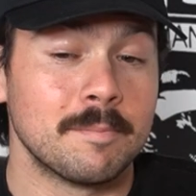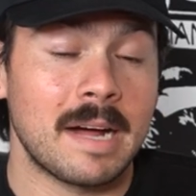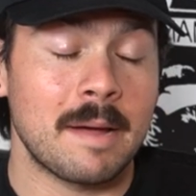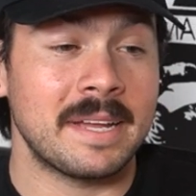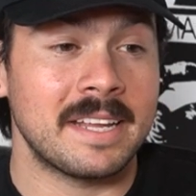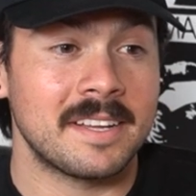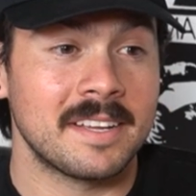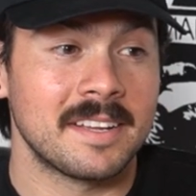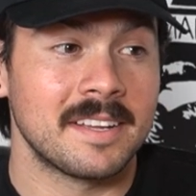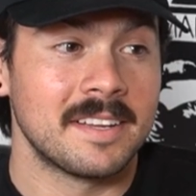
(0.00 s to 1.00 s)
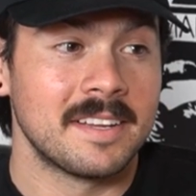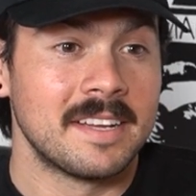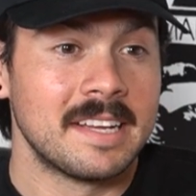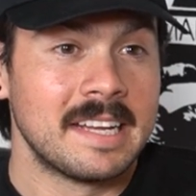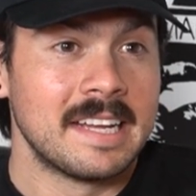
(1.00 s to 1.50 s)
I mean,
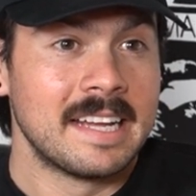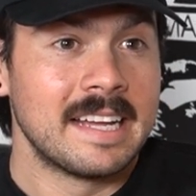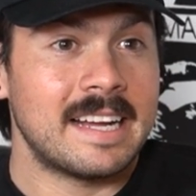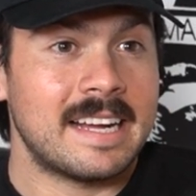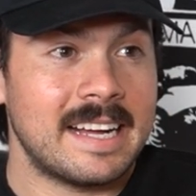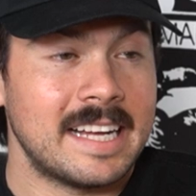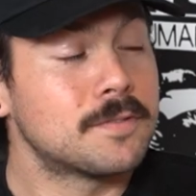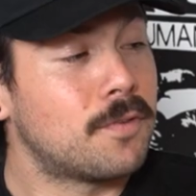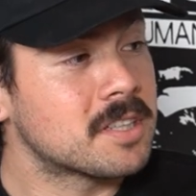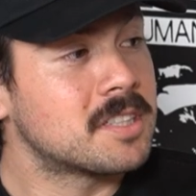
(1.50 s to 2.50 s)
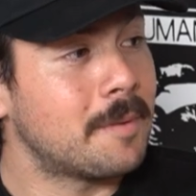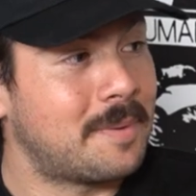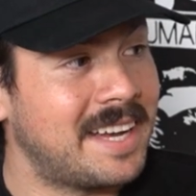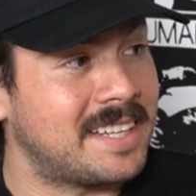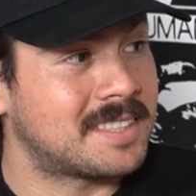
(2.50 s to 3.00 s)
it's fucked up,
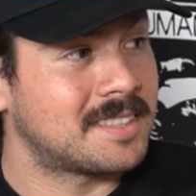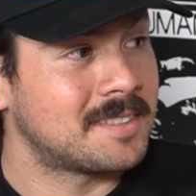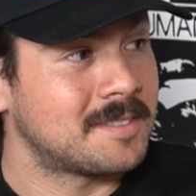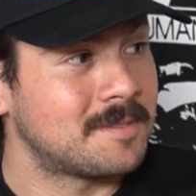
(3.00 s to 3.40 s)
yes.